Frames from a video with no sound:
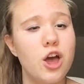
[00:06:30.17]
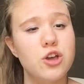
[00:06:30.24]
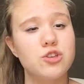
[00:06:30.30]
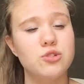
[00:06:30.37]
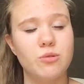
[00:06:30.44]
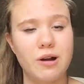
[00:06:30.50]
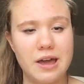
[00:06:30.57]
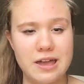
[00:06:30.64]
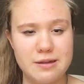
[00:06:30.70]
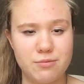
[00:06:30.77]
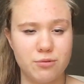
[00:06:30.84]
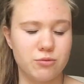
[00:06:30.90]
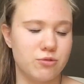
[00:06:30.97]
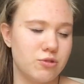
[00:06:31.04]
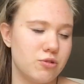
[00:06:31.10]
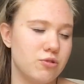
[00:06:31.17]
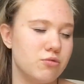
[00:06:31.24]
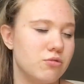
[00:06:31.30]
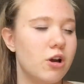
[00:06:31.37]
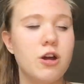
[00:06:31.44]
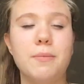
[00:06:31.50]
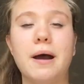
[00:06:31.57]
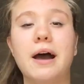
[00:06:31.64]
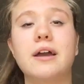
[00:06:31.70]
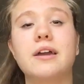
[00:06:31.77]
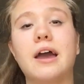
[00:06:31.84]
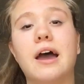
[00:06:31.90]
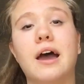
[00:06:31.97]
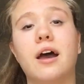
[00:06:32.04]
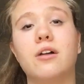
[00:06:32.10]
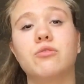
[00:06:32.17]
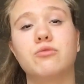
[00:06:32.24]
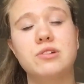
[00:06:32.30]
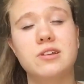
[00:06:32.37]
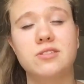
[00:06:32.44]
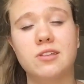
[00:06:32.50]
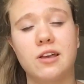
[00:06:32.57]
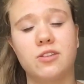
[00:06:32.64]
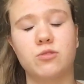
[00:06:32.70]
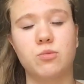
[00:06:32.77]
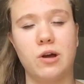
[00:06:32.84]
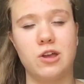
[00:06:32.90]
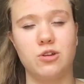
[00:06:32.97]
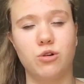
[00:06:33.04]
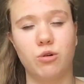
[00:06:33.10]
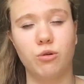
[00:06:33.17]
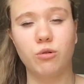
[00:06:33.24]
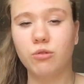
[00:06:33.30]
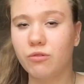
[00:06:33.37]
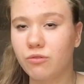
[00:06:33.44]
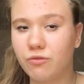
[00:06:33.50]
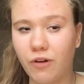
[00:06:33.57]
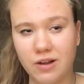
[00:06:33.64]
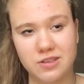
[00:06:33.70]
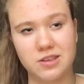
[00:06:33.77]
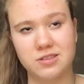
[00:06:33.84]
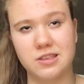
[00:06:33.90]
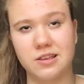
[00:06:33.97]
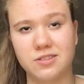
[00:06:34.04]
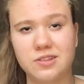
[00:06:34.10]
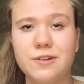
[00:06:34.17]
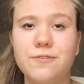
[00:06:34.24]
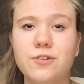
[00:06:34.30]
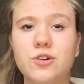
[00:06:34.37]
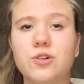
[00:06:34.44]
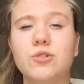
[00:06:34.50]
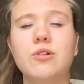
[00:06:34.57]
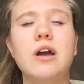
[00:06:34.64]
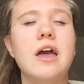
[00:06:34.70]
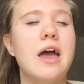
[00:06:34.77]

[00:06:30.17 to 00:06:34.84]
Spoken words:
you are able to go back and reassess where you're finding things difficult,